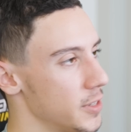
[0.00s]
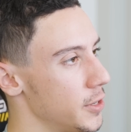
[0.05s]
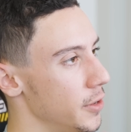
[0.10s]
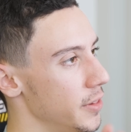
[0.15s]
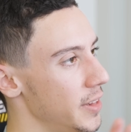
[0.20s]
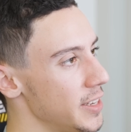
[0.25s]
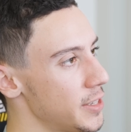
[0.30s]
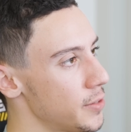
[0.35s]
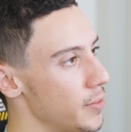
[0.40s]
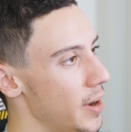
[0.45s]

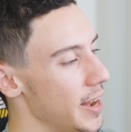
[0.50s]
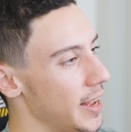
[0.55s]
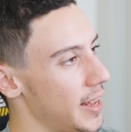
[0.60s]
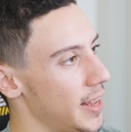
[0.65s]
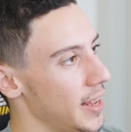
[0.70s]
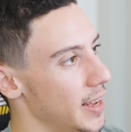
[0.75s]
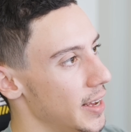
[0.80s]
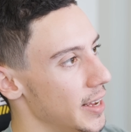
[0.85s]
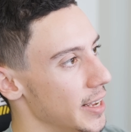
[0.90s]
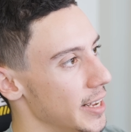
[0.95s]
So this right
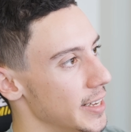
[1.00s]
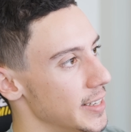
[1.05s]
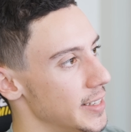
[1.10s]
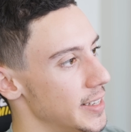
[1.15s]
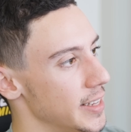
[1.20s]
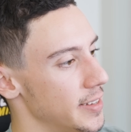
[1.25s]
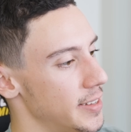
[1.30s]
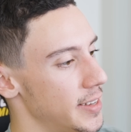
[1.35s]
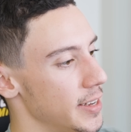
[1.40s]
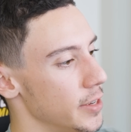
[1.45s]
here
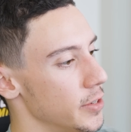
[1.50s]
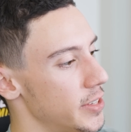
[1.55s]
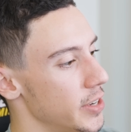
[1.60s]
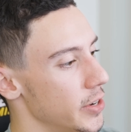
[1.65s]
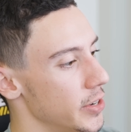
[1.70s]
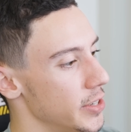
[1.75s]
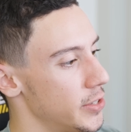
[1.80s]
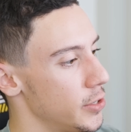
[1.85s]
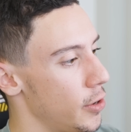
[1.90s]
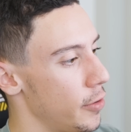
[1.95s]
is the
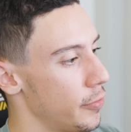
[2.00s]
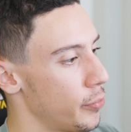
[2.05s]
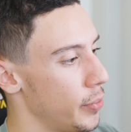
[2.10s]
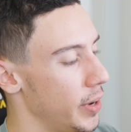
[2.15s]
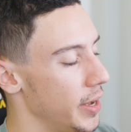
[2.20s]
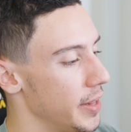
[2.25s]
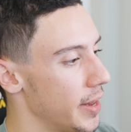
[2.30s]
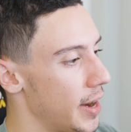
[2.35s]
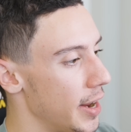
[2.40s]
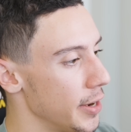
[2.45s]
SteelSeries
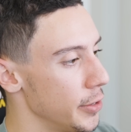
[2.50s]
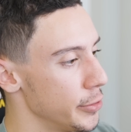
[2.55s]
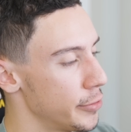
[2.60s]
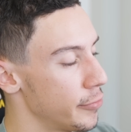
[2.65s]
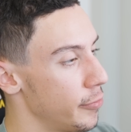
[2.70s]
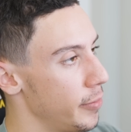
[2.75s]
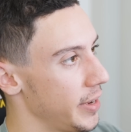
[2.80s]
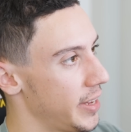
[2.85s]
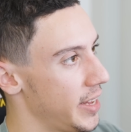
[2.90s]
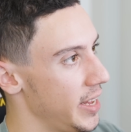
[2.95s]
software that I use
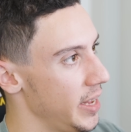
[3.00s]
for my